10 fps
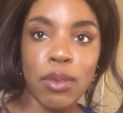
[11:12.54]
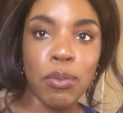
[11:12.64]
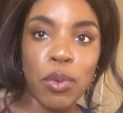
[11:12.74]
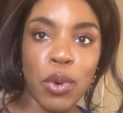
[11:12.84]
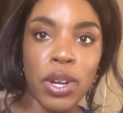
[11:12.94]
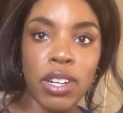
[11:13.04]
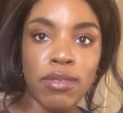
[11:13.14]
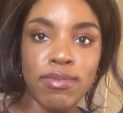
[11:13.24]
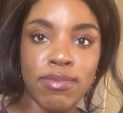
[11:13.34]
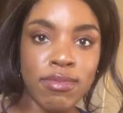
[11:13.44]
more,
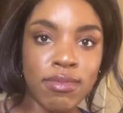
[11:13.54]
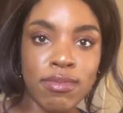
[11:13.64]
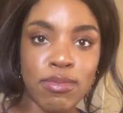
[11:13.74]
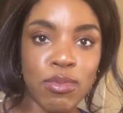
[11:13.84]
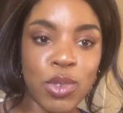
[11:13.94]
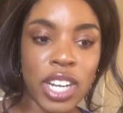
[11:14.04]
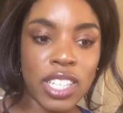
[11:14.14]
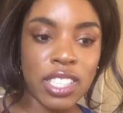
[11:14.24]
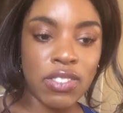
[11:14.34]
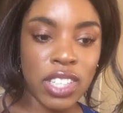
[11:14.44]
more
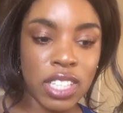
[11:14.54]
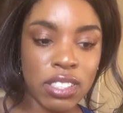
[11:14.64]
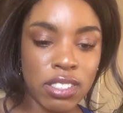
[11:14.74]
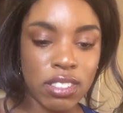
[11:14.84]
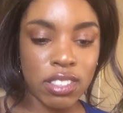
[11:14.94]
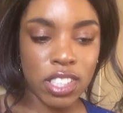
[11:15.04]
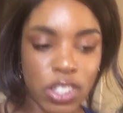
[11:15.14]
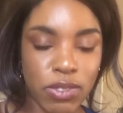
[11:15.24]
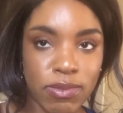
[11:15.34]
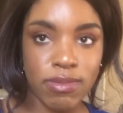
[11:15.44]
activities. So
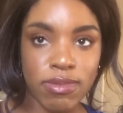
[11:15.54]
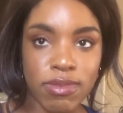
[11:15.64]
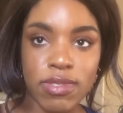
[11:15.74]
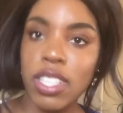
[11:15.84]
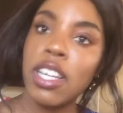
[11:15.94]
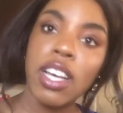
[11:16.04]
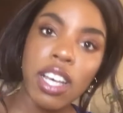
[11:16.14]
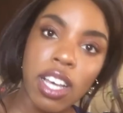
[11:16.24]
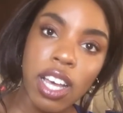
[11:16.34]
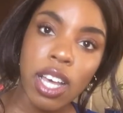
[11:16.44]

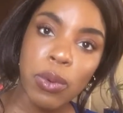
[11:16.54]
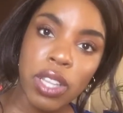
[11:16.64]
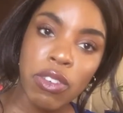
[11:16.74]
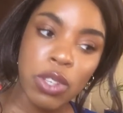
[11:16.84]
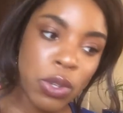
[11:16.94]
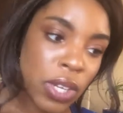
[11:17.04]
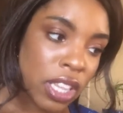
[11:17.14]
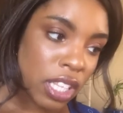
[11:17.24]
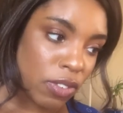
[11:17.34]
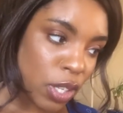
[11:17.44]
I will love you
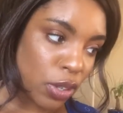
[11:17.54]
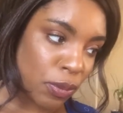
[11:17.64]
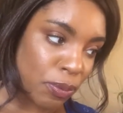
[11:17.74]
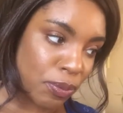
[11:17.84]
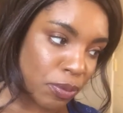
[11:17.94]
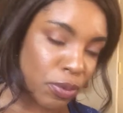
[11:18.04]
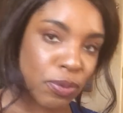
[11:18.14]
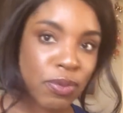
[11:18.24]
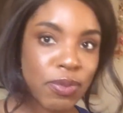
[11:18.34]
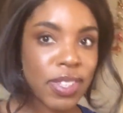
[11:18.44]
and leave you
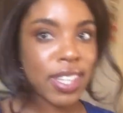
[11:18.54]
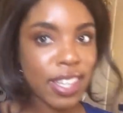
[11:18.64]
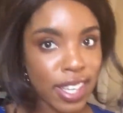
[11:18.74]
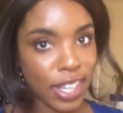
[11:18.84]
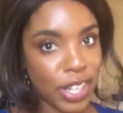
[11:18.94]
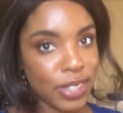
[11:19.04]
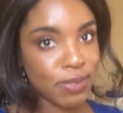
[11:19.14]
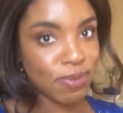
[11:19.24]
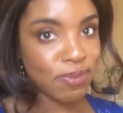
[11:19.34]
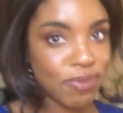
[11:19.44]
here.
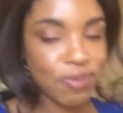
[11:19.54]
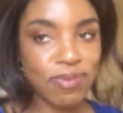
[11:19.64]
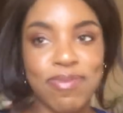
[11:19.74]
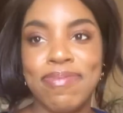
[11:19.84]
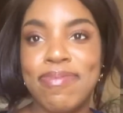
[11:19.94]
I